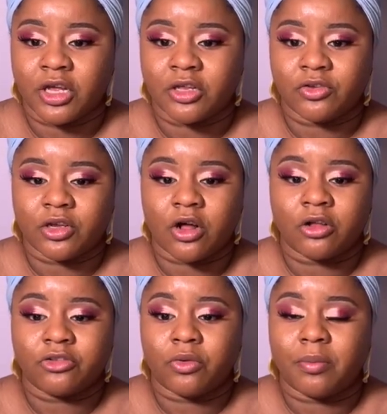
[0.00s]
You can
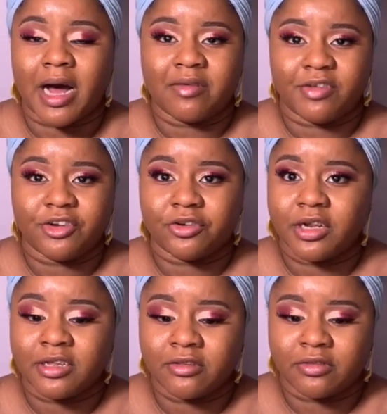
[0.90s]
also buy vendor
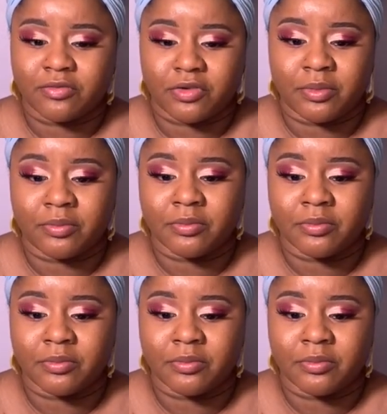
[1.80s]
lists from